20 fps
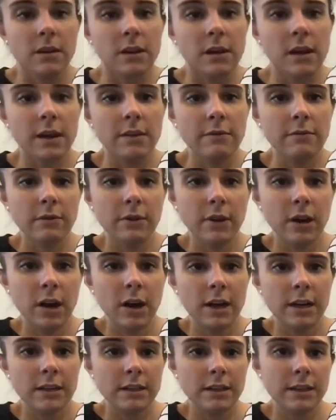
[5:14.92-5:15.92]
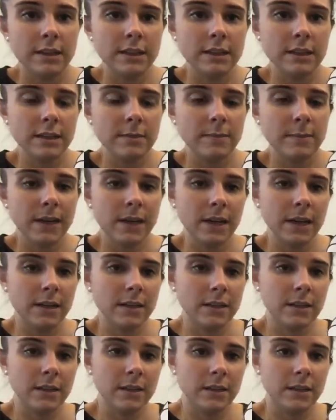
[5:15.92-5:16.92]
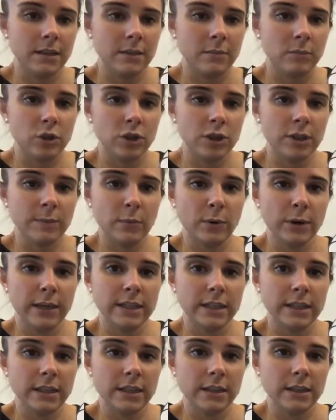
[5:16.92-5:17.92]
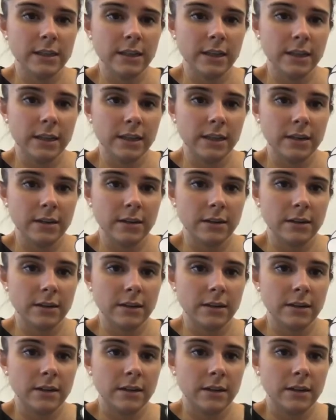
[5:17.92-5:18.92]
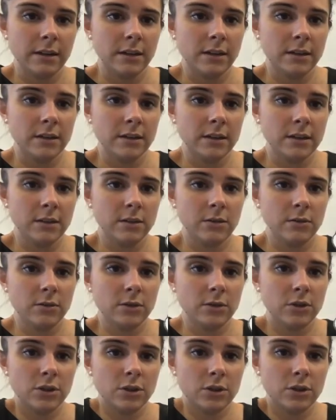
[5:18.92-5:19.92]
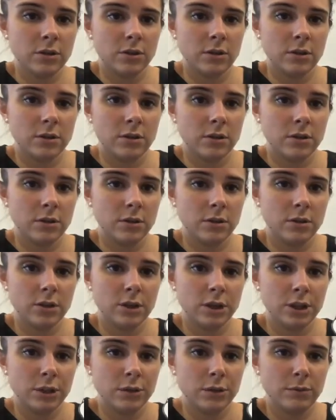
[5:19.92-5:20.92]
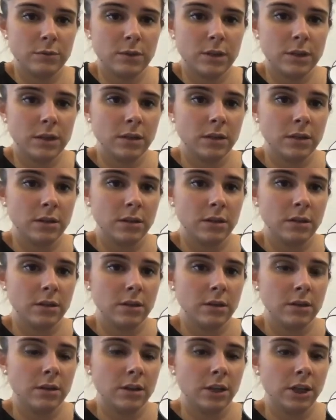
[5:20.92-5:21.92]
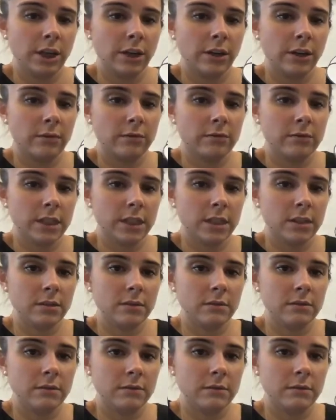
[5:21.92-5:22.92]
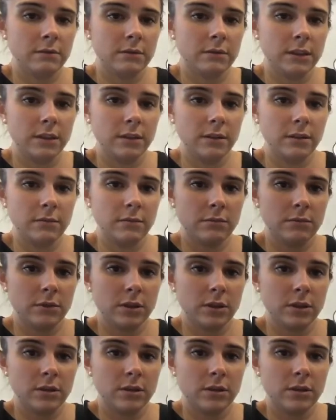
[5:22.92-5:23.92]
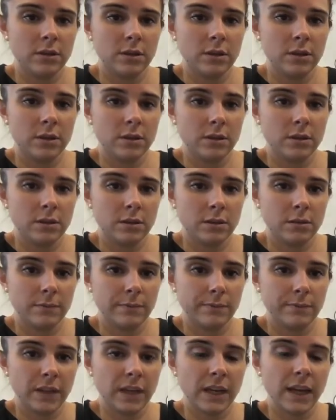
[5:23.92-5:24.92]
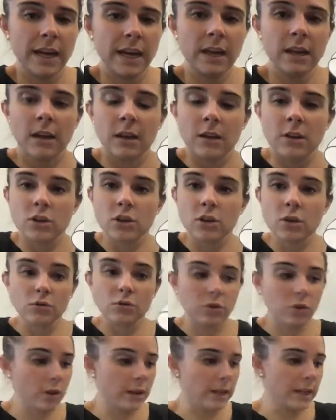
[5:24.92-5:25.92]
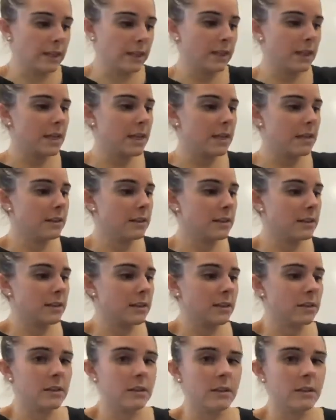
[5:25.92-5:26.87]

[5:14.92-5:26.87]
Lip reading: I've got this spot, which is pointing to here. Toot, toot, toot, toot. Okay, so look at these.